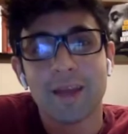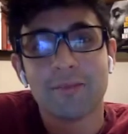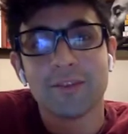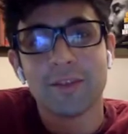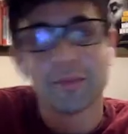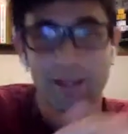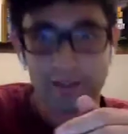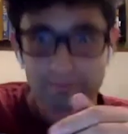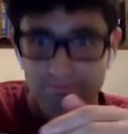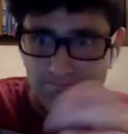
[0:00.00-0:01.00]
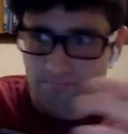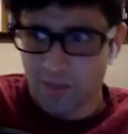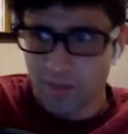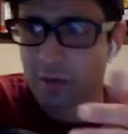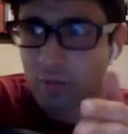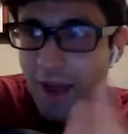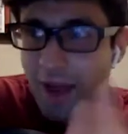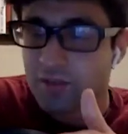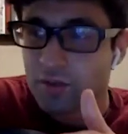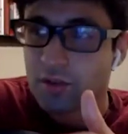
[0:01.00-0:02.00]
MVP. Like,
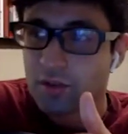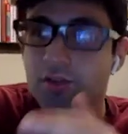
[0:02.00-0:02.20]
Rashford